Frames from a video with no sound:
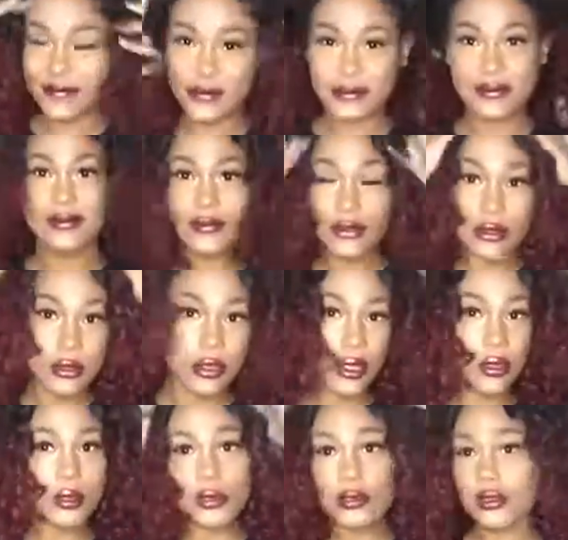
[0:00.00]
play with my
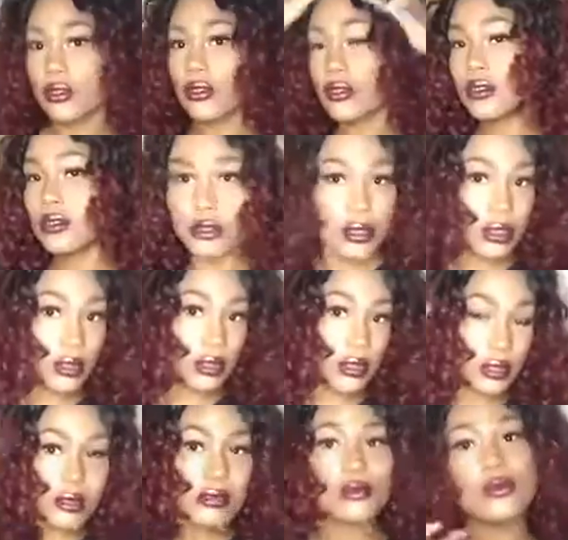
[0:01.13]
hair a little bit, and
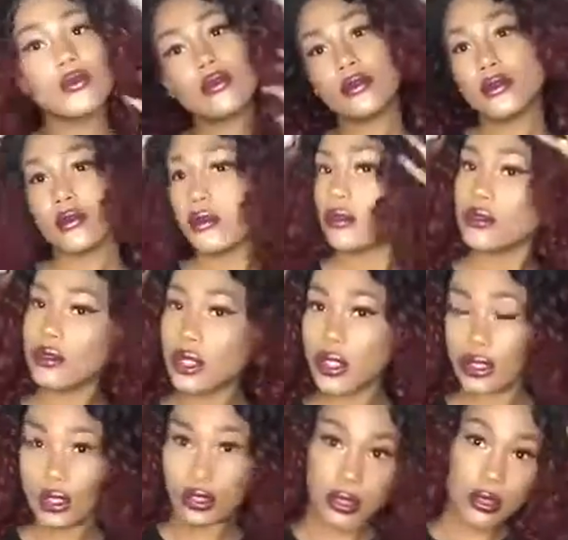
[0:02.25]
y'all, that's
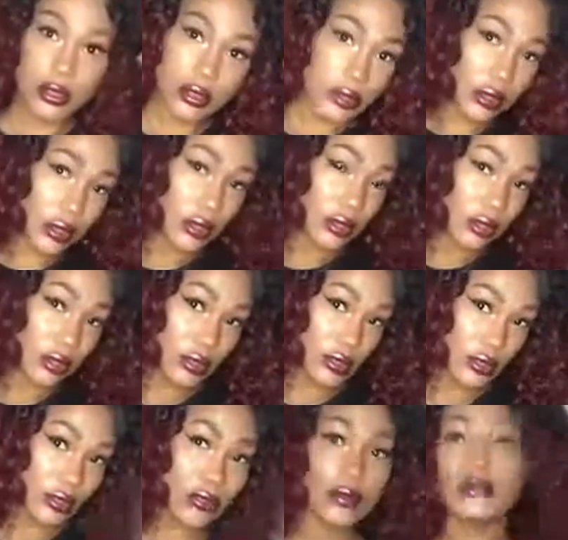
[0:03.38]
basically
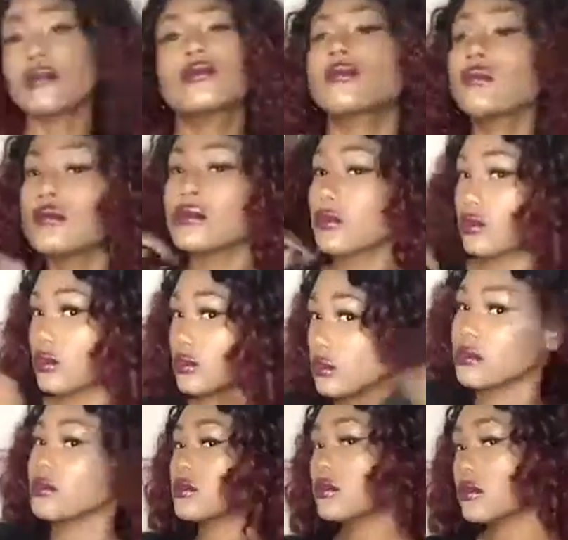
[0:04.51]
it. Hope it was easy for
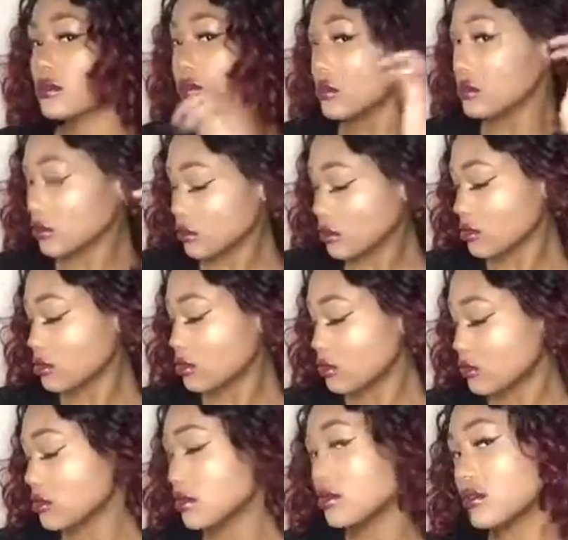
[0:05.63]
you. This BB
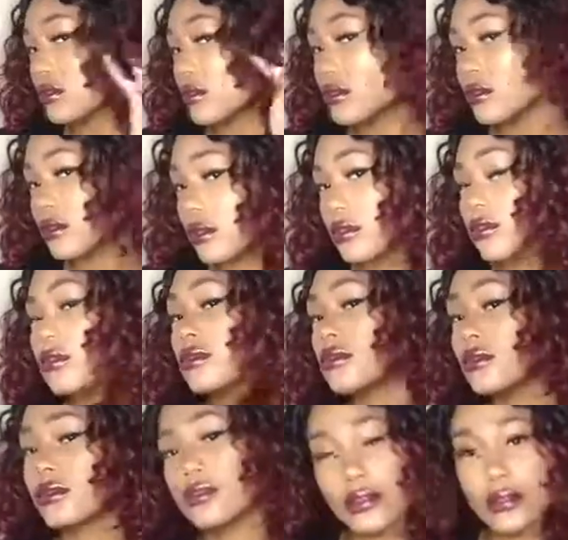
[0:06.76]
cream is a great
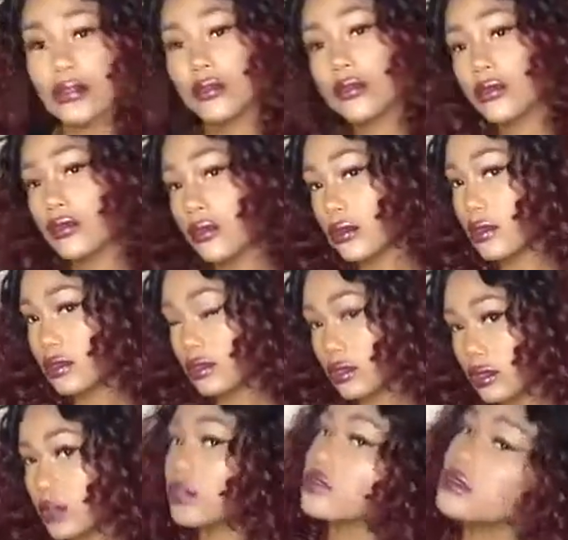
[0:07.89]
alternative. If you don't
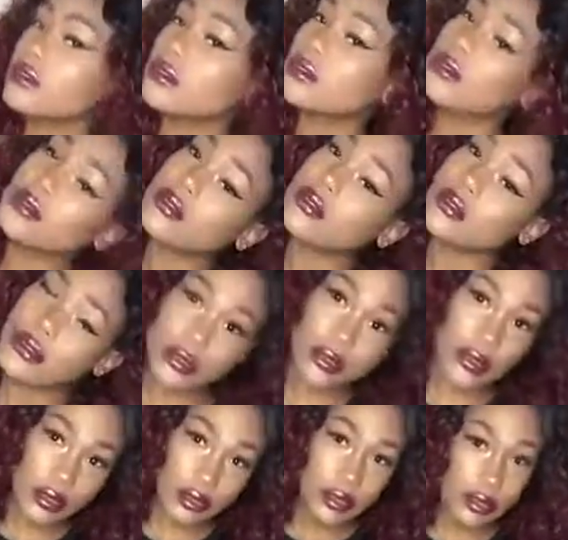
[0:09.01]
use foundation, you
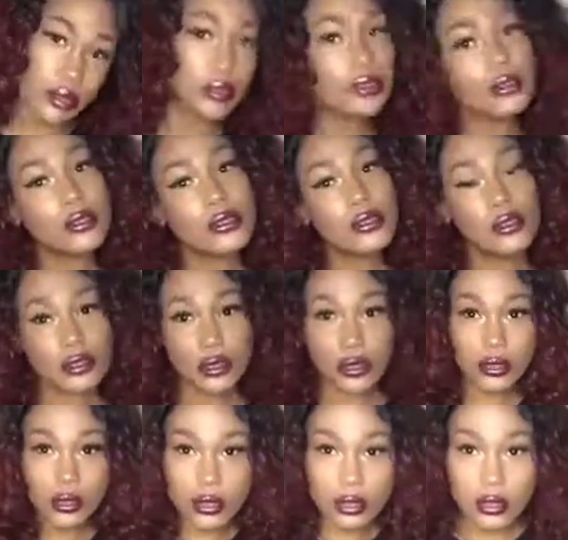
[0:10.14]
should definitely go
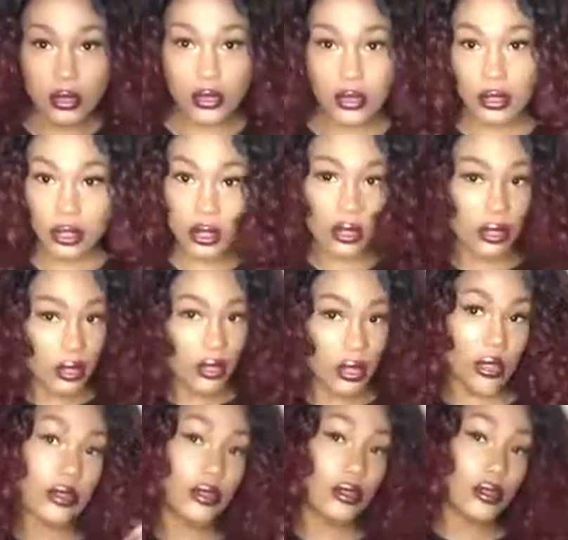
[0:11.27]
check it out. I absolutely
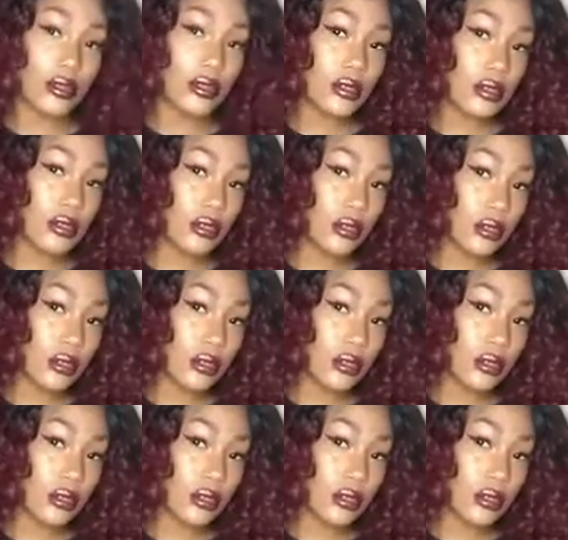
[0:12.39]
love it.